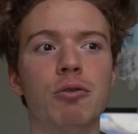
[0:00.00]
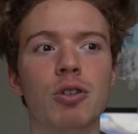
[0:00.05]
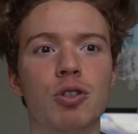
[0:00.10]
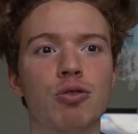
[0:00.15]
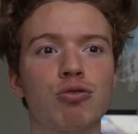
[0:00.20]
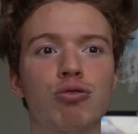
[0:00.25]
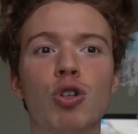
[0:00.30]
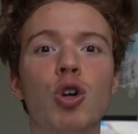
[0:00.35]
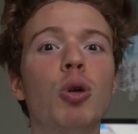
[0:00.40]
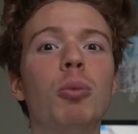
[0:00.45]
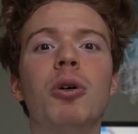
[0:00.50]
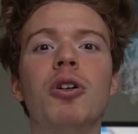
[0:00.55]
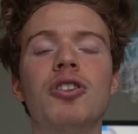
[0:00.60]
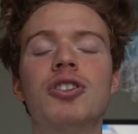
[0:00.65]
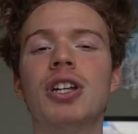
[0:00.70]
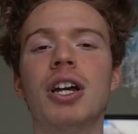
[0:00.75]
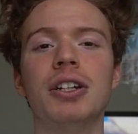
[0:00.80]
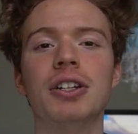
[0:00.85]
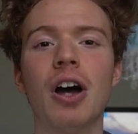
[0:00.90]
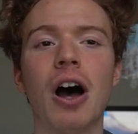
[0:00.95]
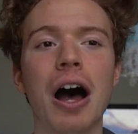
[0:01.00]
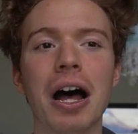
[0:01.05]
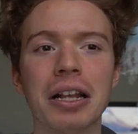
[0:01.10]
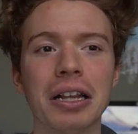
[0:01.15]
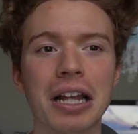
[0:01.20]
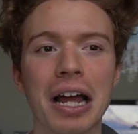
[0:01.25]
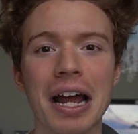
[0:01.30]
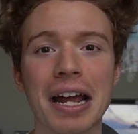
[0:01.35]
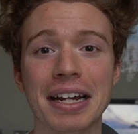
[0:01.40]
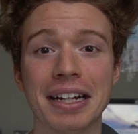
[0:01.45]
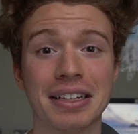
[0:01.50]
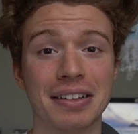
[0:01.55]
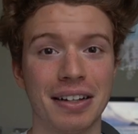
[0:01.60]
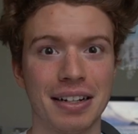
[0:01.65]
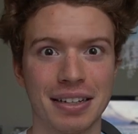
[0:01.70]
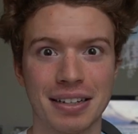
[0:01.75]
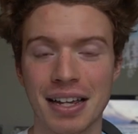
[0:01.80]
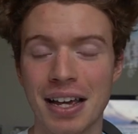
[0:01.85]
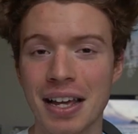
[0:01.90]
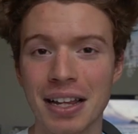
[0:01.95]
was rumored to not like
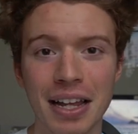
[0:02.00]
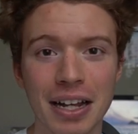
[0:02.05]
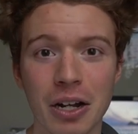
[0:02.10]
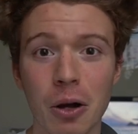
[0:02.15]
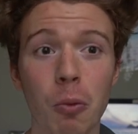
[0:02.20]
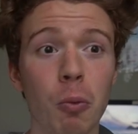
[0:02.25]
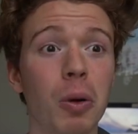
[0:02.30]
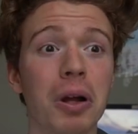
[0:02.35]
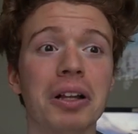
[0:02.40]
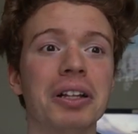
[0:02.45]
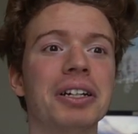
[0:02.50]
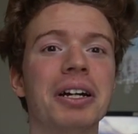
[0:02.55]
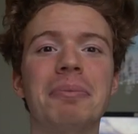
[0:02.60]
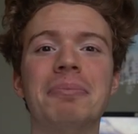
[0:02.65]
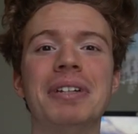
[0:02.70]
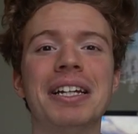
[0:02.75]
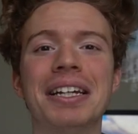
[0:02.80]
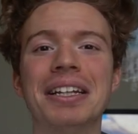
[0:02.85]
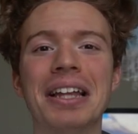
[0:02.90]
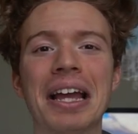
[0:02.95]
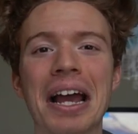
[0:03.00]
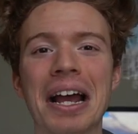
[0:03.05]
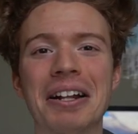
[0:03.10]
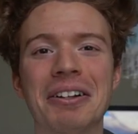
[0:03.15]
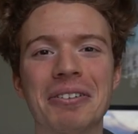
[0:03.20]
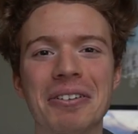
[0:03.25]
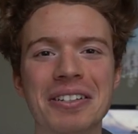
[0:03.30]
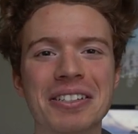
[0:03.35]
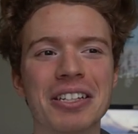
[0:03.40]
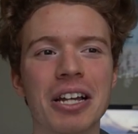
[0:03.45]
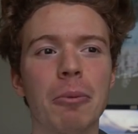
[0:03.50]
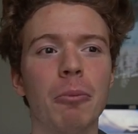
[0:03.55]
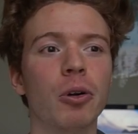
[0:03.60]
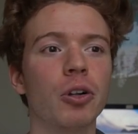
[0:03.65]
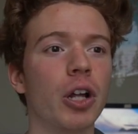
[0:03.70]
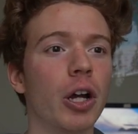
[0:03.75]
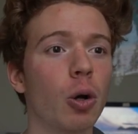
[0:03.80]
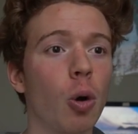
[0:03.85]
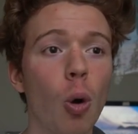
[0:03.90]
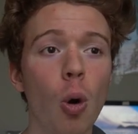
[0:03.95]
a William Nylander or
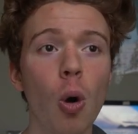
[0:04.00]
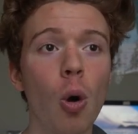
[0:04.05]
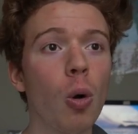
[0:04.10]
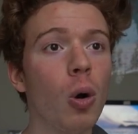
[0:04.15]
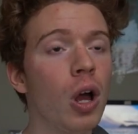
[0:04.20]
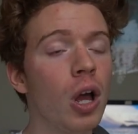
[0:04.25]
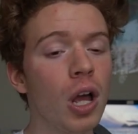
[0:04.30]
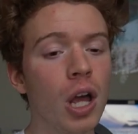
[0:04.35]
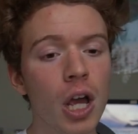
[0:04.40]
someone. Like, oh,